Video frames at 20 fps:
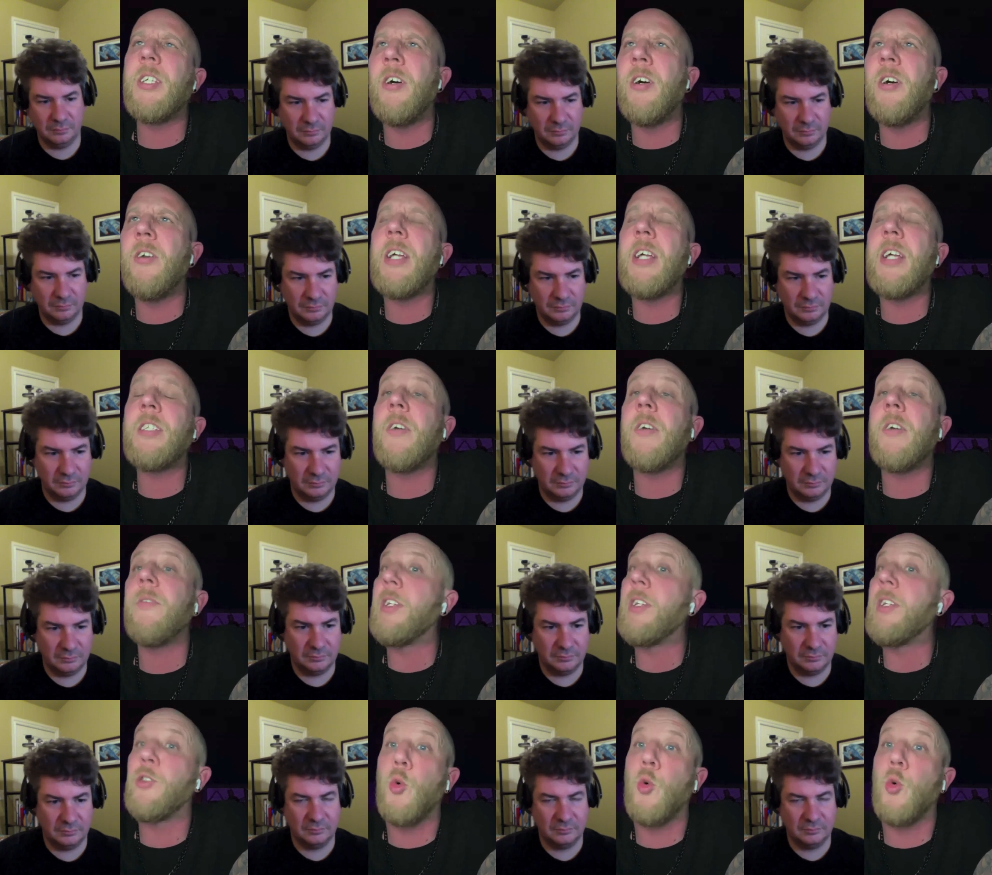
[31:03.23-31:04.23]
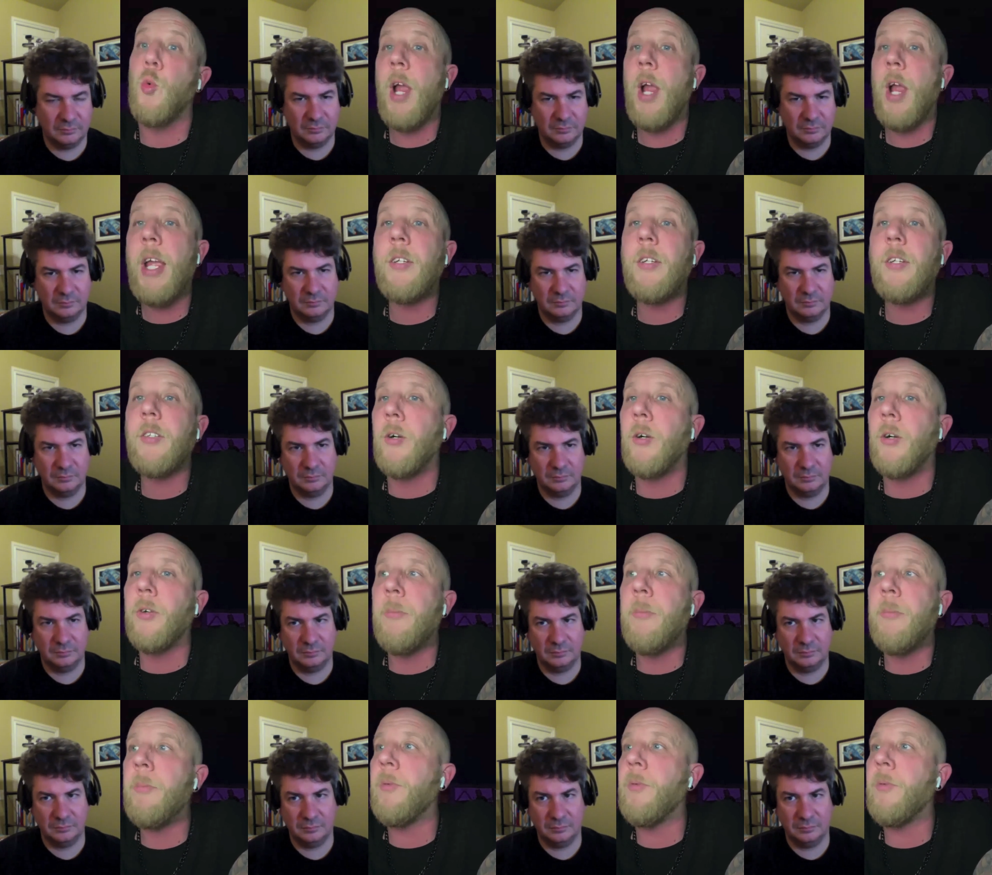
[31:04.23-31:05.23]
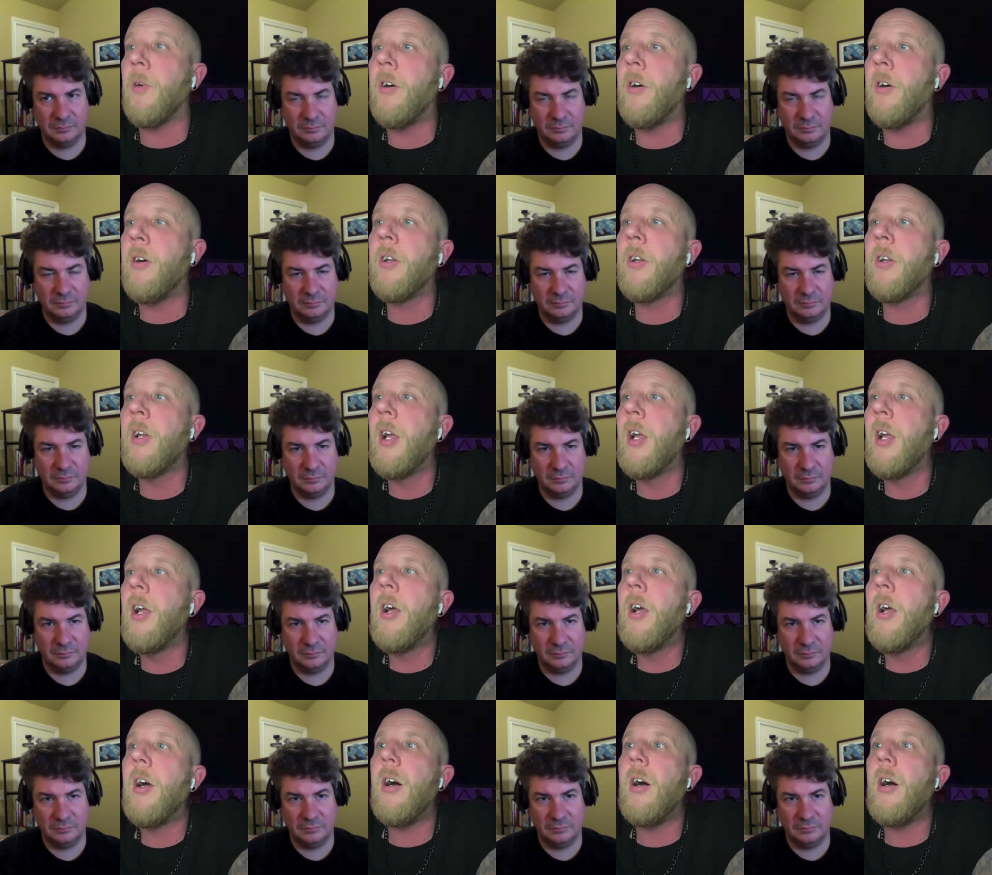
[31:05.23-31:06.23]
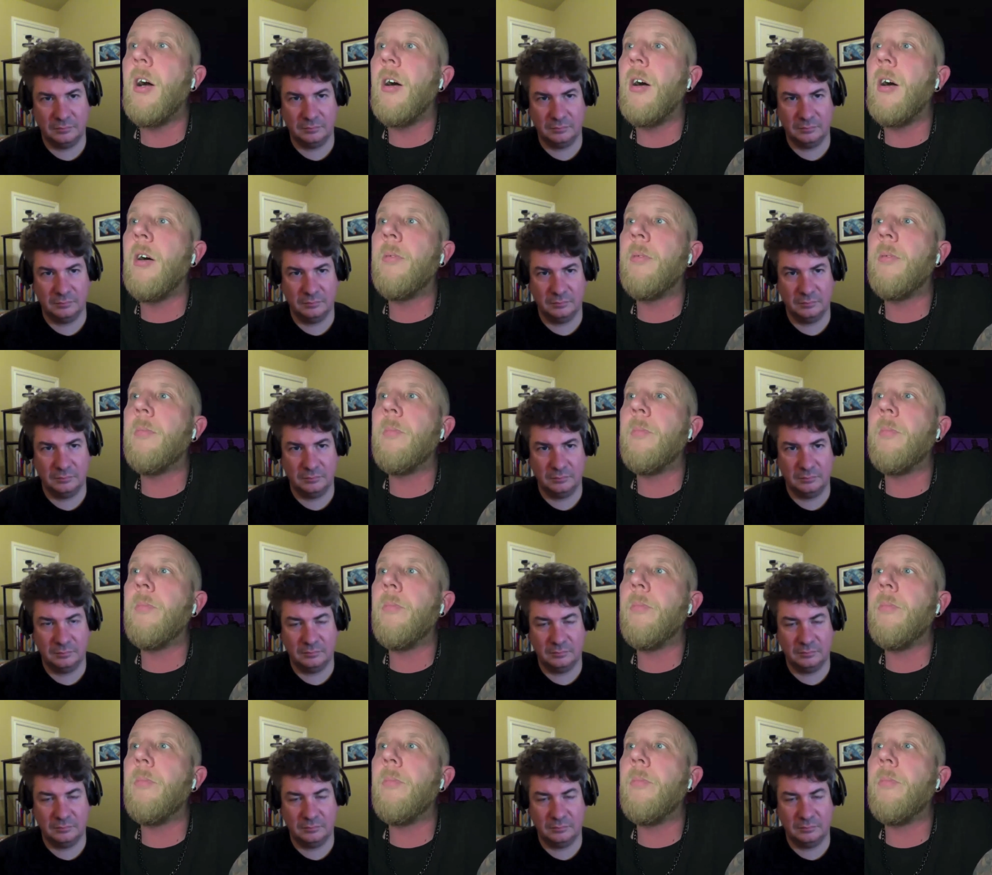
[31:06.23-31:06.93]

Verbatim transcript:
Speaker 1: and all that stuff it's great don't get me wrong um,